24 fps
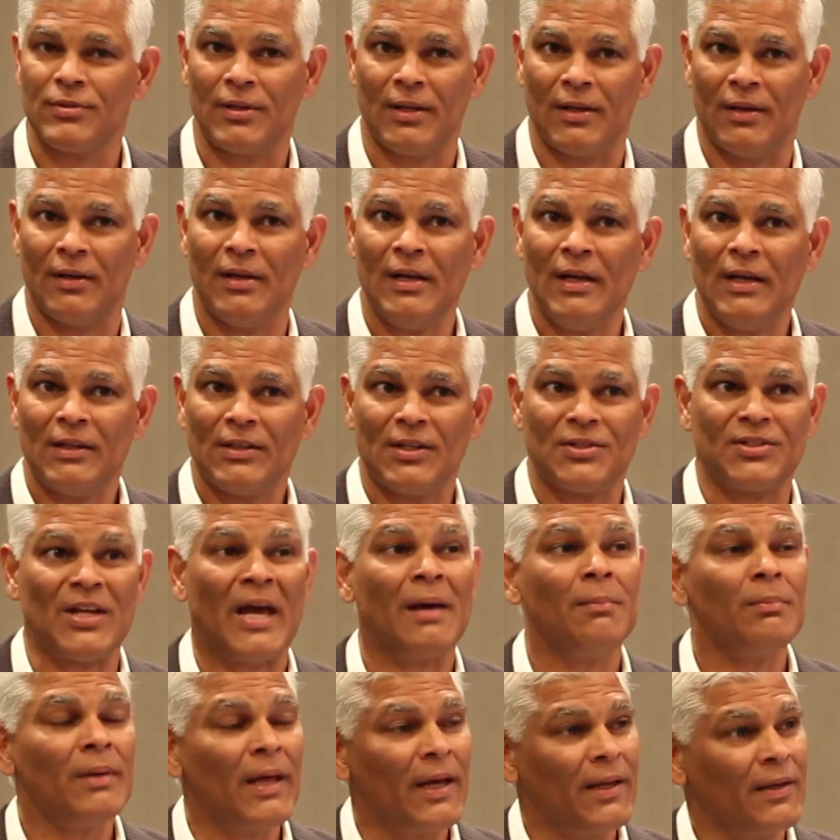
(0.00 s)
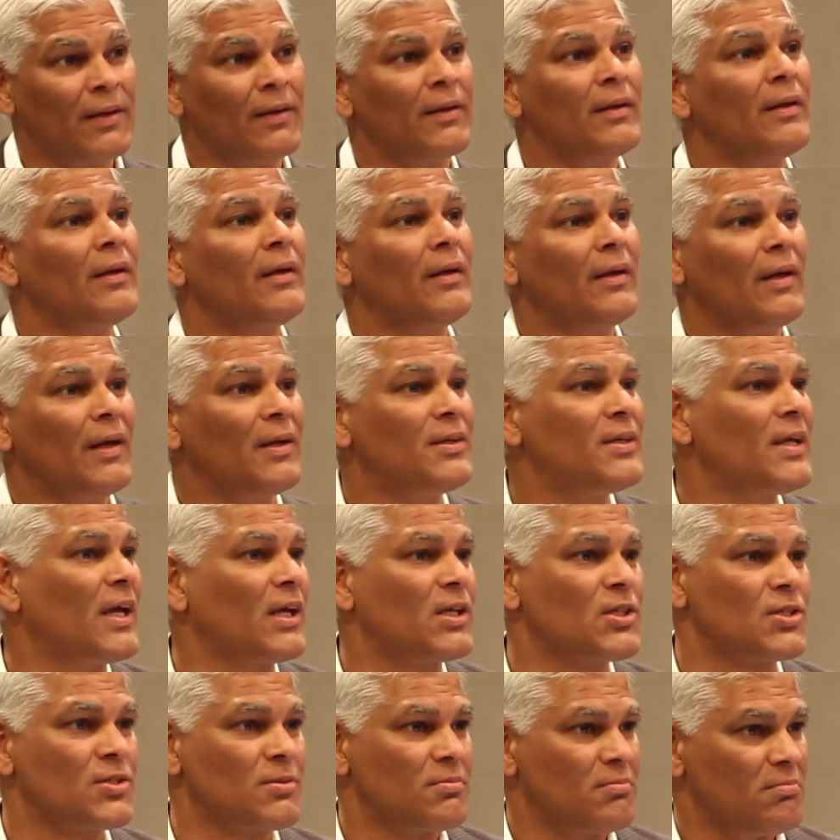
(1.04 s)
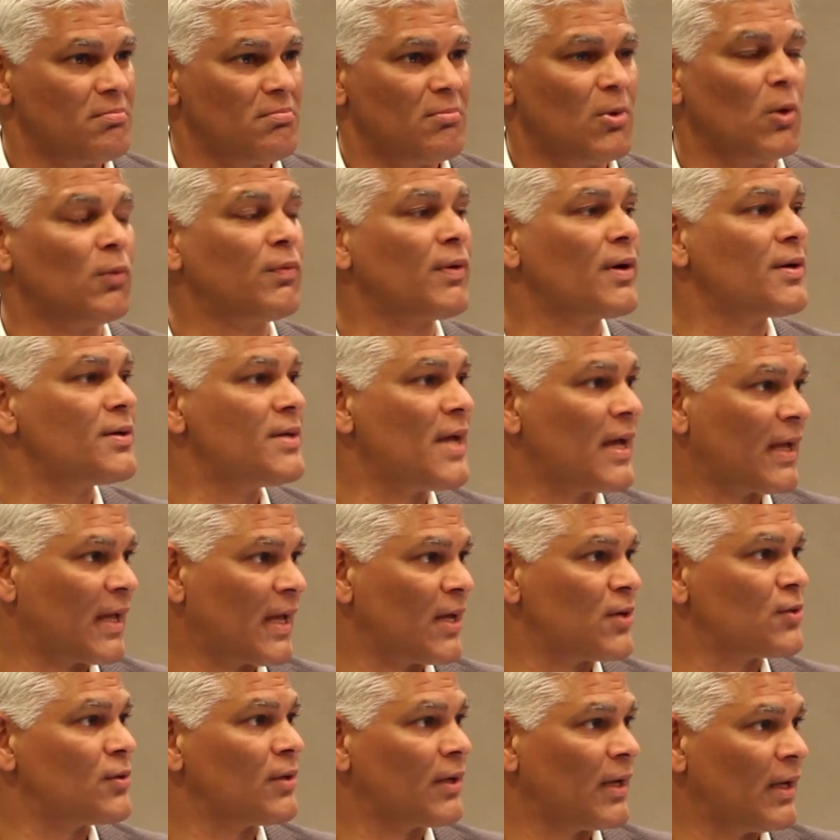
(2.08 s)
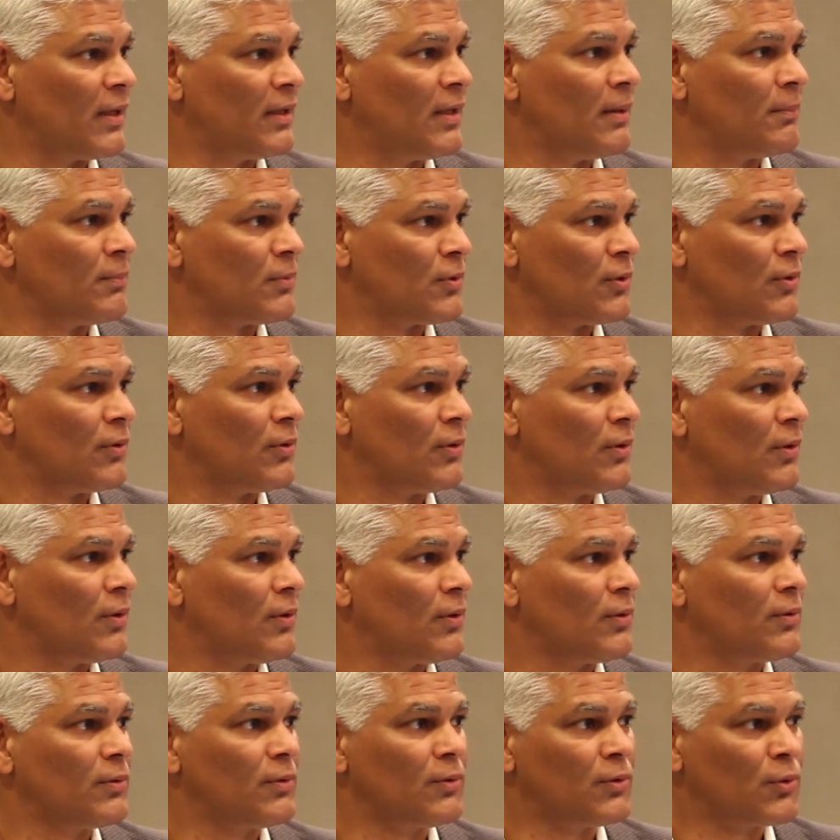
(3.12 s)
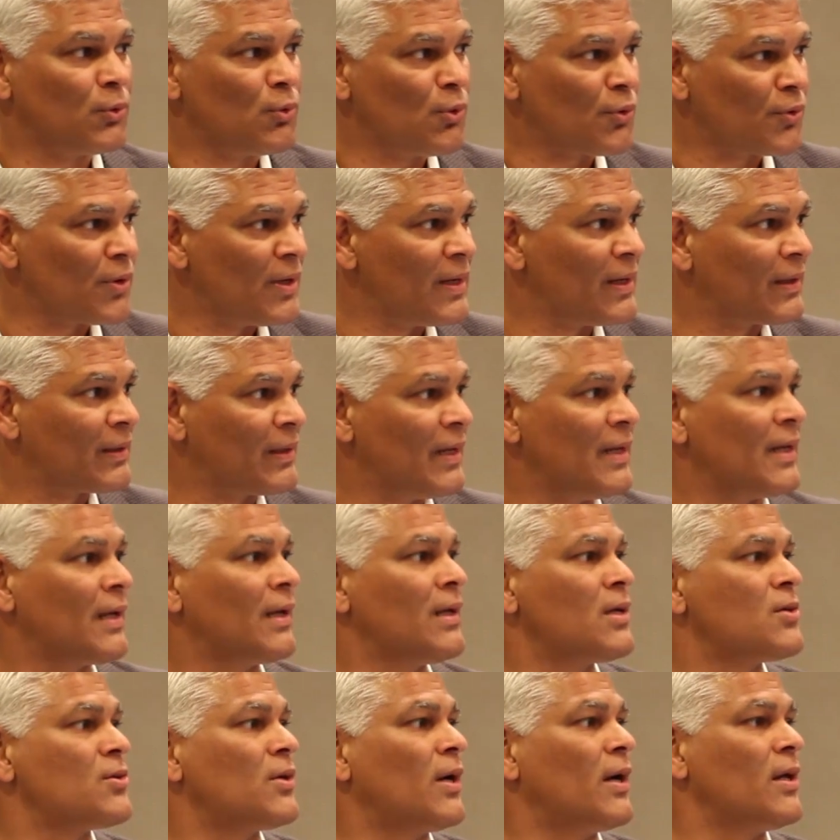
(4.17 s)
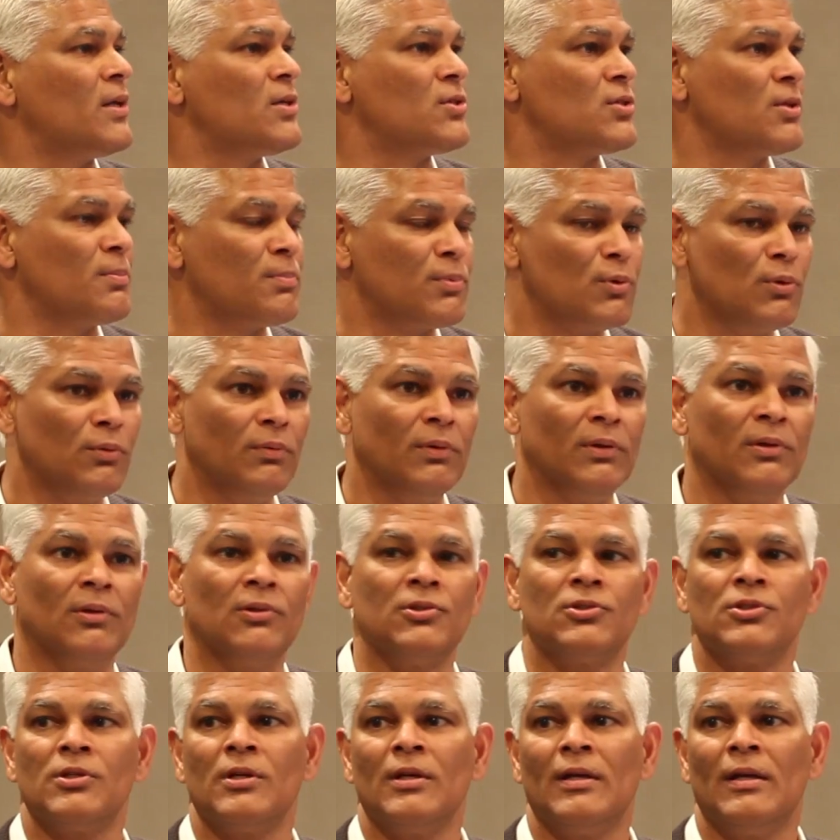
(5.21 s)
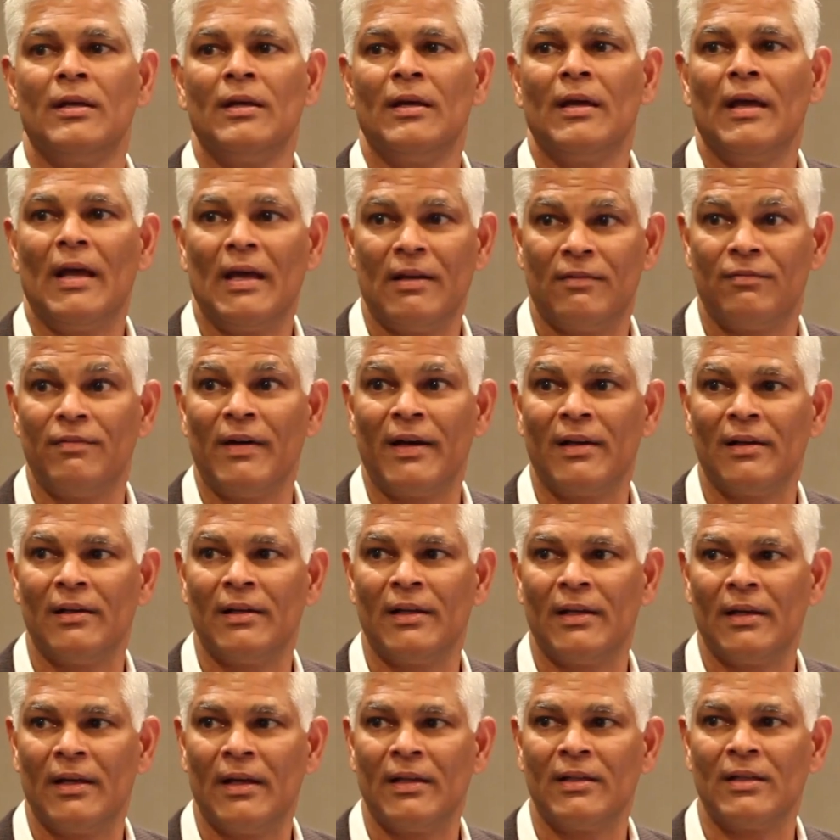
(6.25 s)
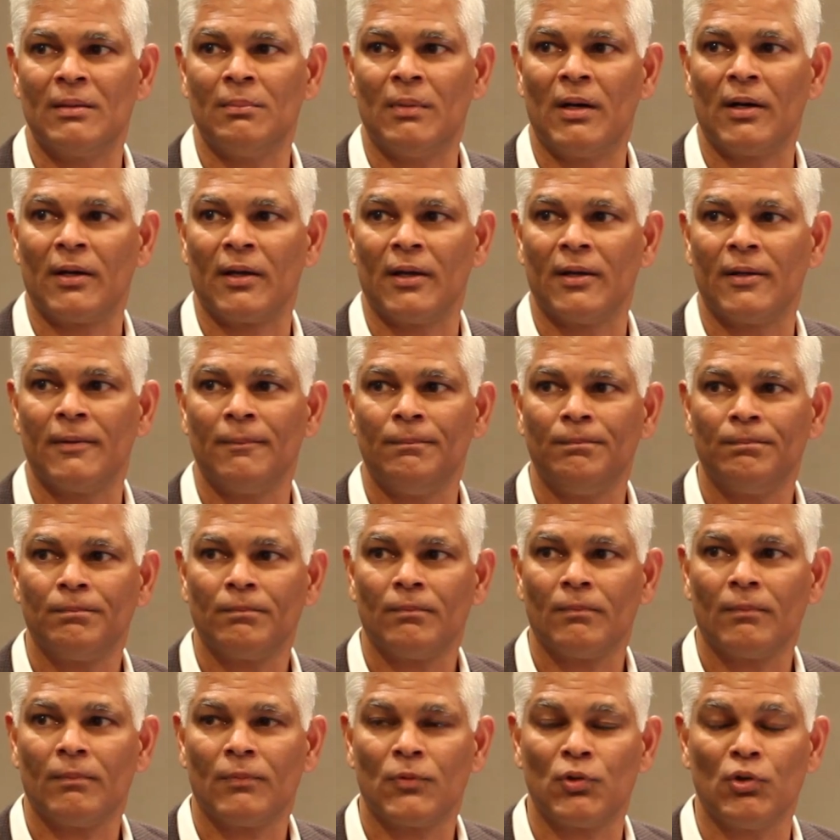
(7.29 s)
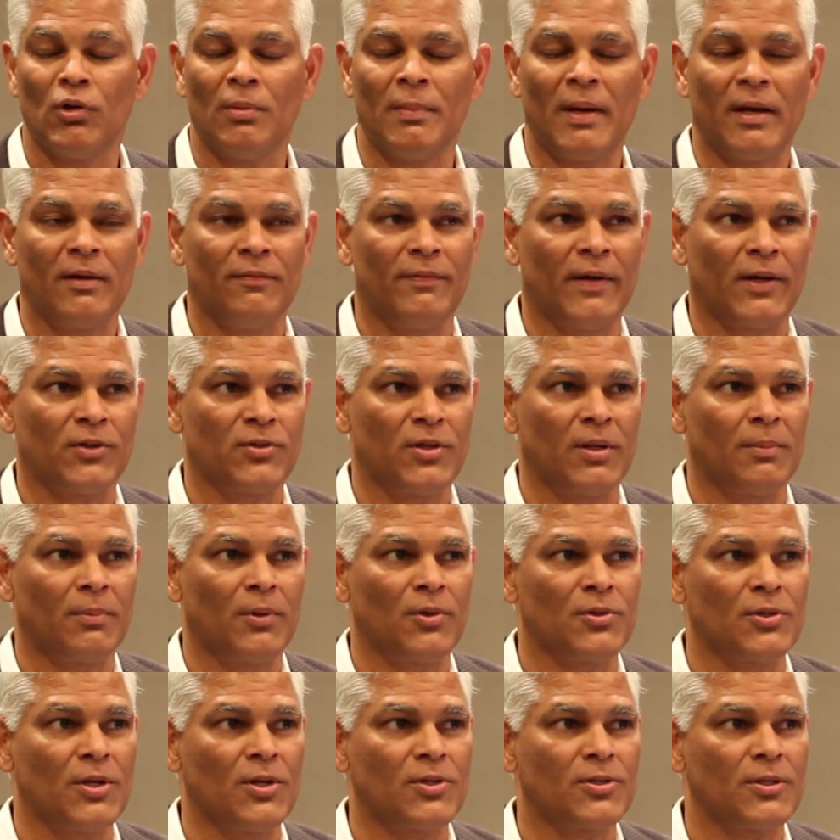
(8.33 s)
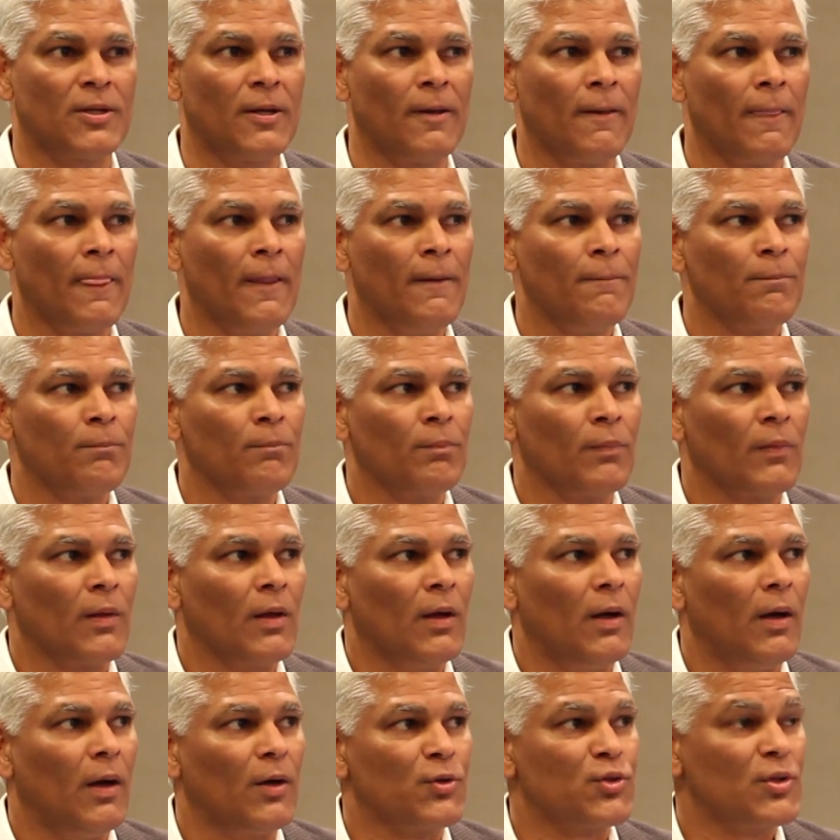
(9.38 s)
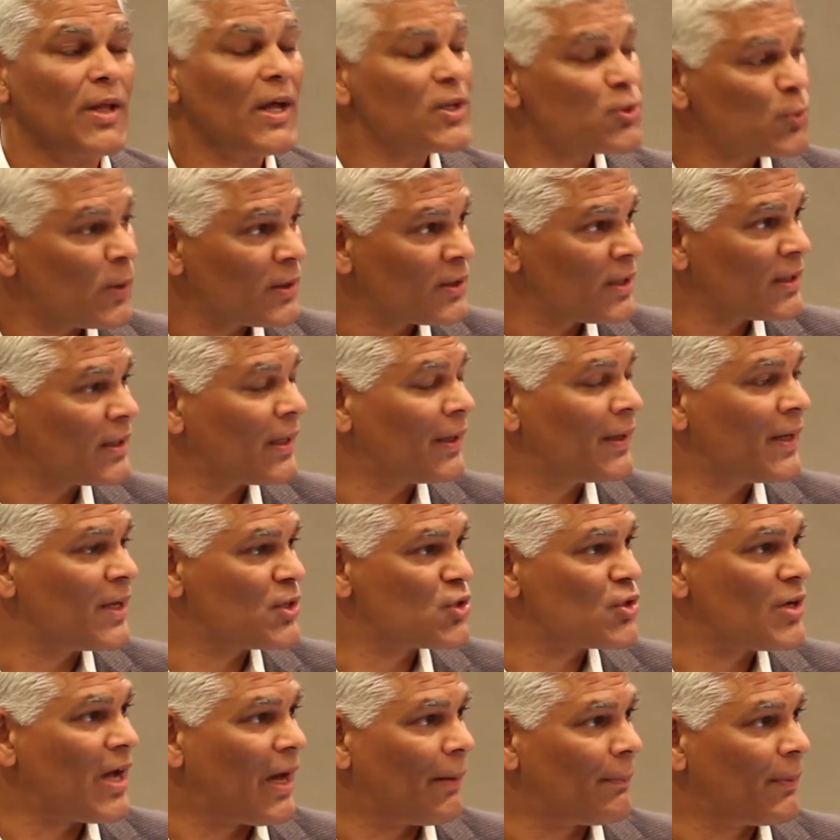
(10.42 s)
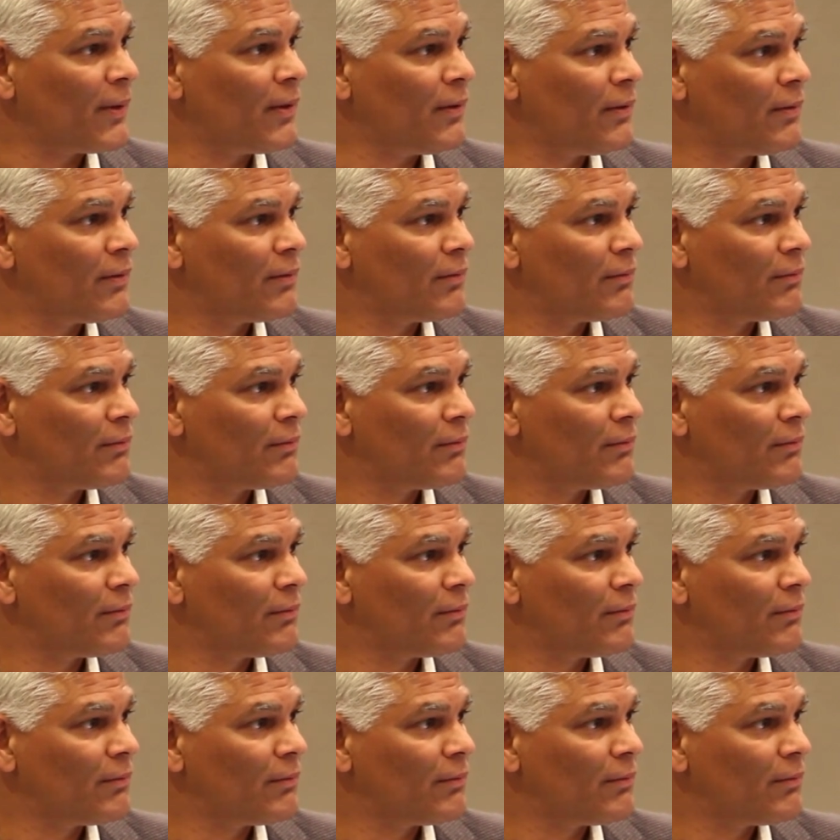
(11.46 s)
The timeline, it takes over a decade to get them through clinical trials, approvals, and finally in the market through a manufacturing process. So that's one thing that needs to happen,